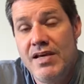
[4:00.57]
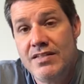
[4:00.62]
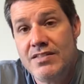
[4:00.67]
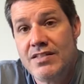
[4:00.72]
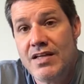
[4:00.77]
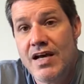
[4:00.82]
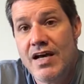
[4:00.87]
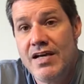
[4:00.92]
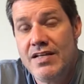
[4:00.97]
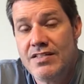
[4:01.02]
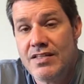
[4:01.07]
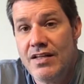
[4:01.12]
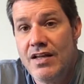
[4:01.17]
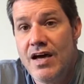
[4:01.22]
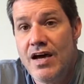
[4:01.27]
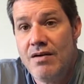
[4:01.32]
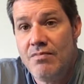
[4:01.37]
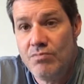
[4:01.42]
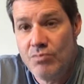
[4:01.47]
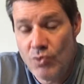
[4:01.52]
PSI is a
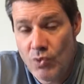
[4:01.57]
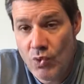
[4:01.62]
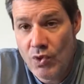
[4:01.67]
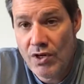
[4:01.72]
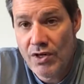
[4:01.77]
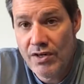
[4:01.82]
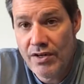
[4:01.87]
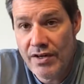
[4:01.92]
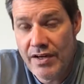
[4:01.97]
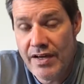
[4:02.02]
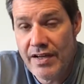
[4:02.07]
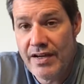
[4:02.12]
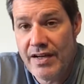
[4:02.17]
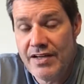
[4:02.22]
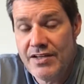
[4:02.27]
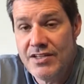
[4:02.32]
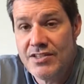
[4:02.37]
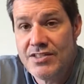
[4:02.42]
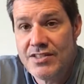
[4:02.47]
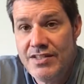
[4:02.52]
lot more, and I
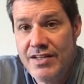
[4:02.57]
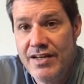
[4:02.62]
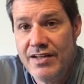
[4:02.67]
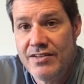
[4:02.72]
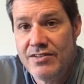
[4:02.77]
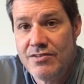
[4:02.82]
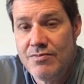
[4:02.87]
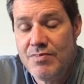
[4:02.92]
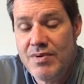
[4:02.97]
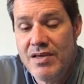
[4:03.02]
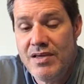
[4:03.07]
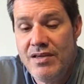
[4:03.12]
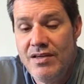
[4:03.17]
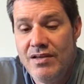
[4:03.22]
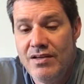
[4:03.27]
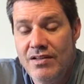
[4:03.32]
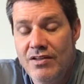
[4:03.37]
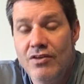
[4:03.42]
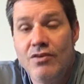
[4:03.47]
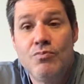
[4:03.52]
just need it to be
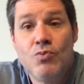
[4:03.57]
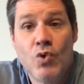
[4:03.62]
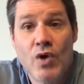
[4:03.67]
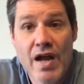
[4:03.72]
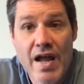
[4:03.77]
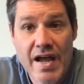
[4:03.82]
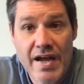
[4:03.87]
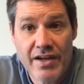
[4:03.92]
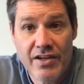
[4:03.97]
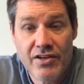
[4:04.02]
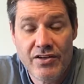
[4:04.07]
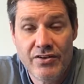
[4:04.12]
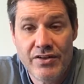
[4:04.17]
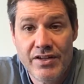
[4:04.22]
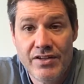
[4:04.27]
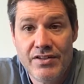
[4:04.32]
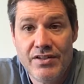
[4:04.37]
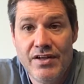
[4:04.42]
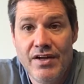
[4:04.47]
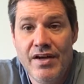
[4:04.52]
a little more
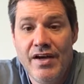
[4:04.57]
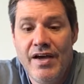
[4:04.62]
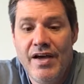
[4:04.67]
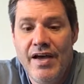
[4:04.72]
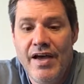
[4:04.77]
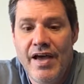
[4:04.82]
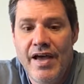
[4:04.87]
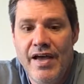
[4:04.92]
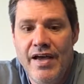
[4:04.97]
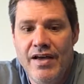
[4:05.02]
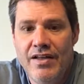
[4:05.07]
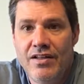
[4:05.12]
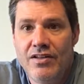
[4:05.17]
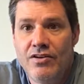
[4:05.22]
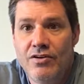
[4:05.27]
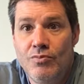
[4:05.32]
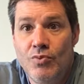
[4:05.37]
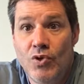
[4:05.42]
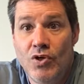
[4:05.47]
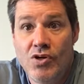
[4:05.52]
accurate and a
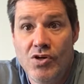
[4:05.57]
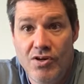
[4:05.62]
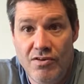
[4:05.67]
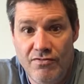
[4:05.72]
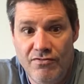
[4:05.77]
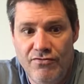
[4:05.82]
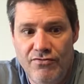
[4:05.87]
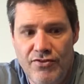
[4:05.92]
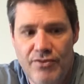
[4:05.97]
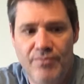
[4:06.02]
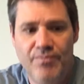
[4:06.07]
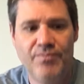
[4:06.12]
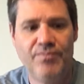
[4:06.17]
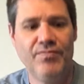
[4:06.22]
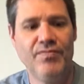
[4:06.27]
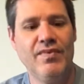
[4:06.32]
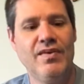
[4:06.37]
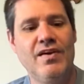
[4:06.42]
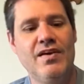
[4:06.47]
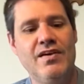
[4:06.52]
little more
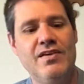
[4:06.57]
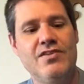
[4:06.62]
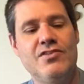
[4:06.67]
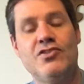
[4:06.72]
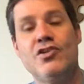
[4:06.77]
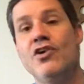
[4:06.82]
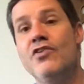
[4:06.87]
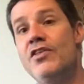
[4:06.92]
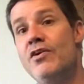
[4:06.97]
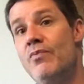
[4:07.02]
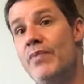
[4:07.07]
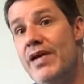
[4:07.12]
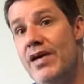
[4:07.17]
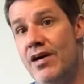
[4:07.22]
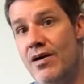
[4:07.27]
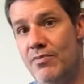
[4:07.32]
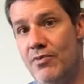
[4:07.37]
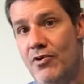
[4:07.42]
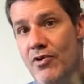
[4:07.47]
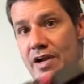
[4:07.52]
oomph. So then we
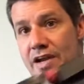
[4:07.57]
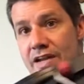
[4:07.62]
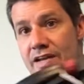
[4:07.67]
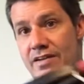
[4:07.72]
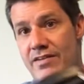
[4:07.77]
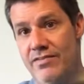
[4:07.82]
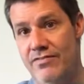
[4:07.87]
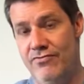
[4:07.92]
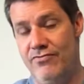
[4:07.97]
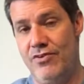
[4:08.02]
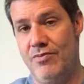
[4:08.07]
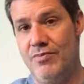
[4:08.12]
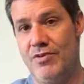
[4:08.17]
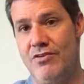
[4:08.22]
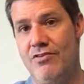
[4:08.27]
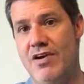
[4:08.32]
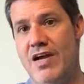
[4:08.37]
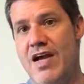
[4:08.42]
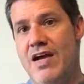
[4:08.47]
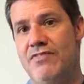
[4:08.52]
upgrade it from the
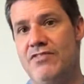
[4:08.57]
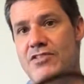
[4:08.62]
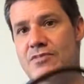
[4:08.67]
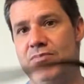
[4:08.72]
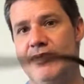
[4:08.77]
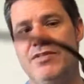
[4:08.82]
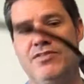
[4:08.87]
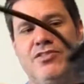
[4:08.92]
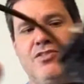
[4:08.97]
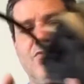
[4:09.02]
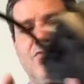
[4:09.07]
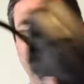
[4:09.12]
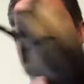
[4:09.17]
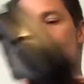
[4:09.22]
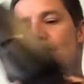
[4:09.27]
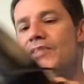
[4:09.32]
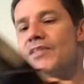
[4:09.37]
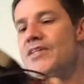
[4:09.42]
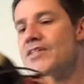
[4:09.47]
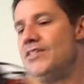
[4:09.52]
Craftsman. So we'll
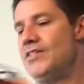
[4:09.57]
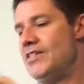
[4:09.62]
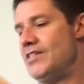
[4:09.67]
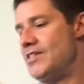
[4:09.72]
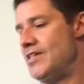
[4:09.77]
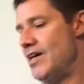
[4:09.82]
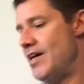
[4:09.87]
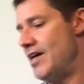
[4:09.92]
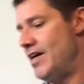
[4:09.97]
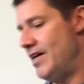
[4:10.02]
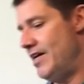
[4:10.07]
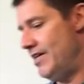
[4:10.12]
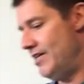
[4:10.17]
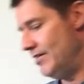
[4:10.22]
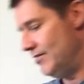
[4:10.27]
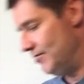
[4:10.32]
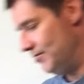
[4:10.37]
put this aside.